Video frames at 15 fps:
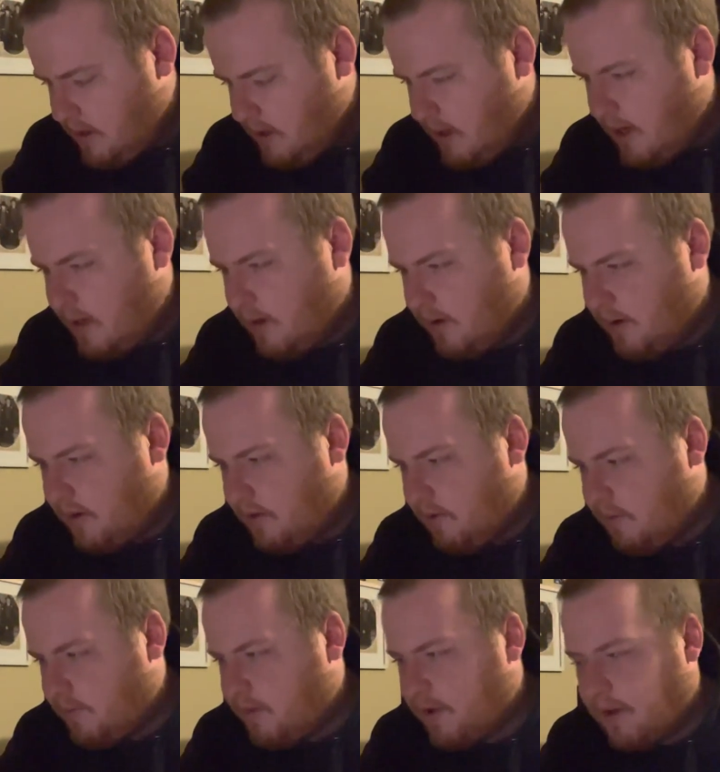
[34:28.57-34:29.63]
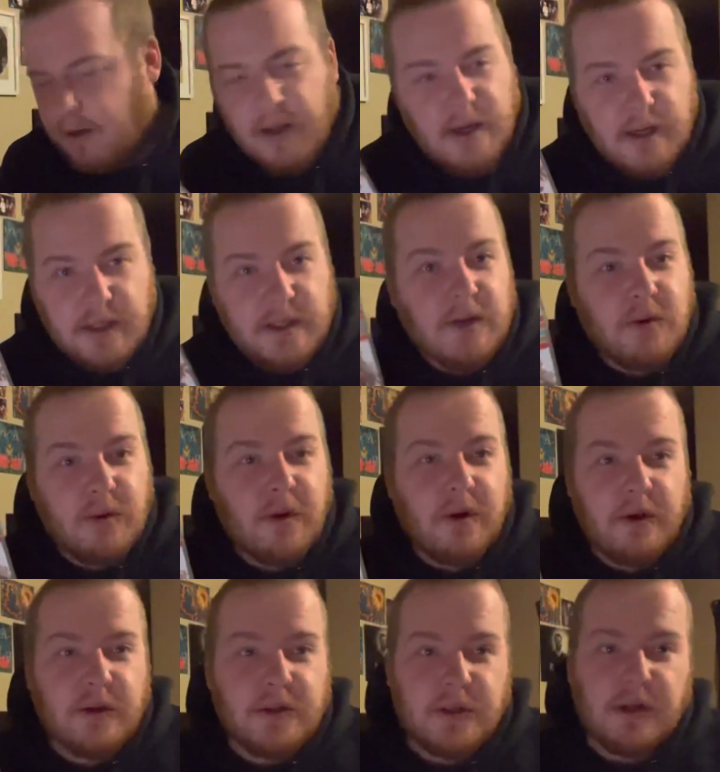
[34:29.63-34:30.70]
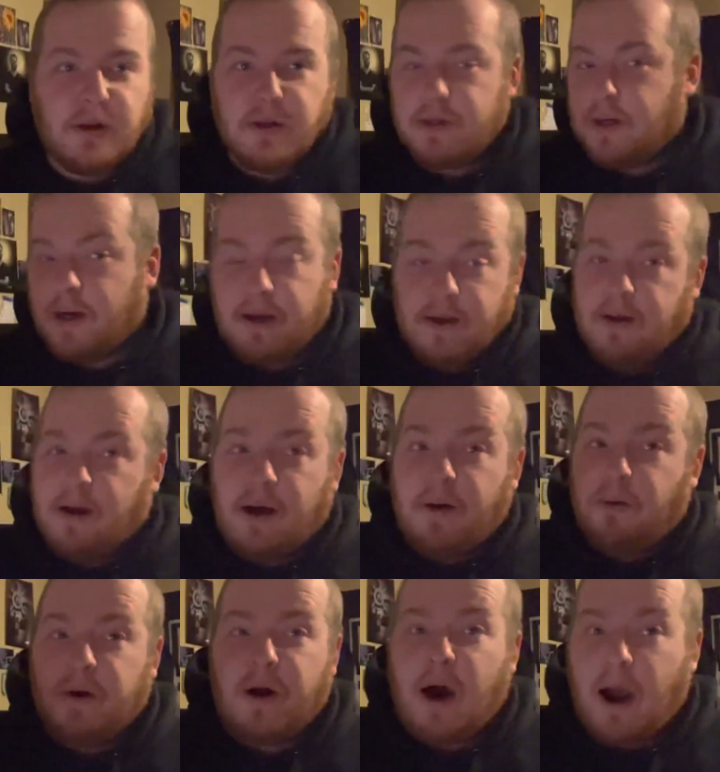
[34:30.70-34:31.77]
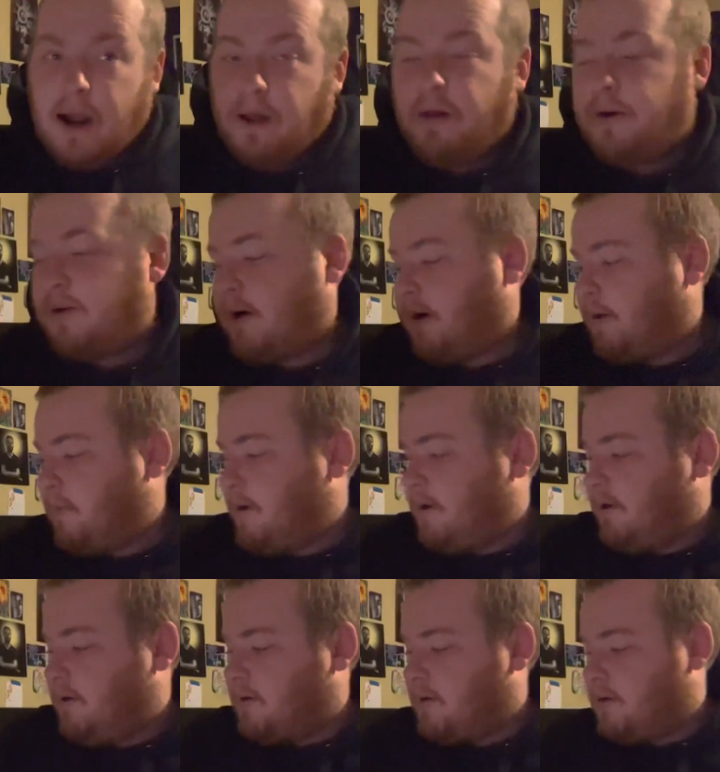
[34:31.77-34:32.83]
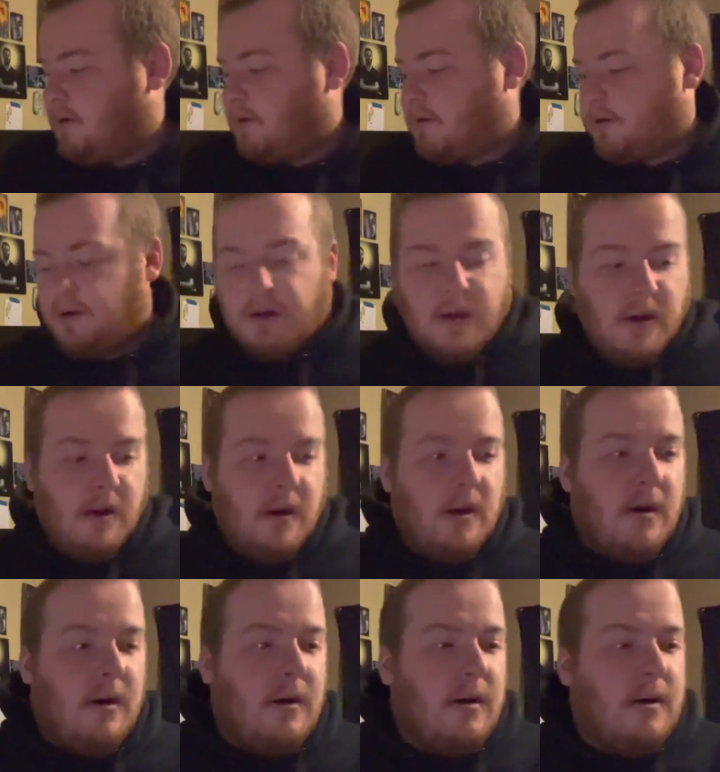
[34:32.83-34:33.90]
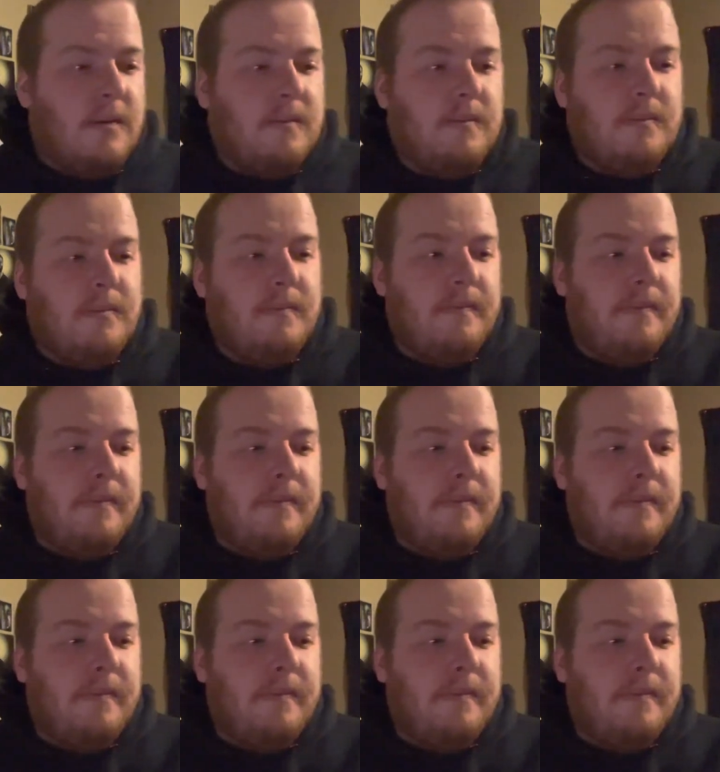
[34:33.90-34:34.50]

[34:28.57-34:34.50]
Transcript: I don't know, but it's a really good series. I would highly recommend you see this. Code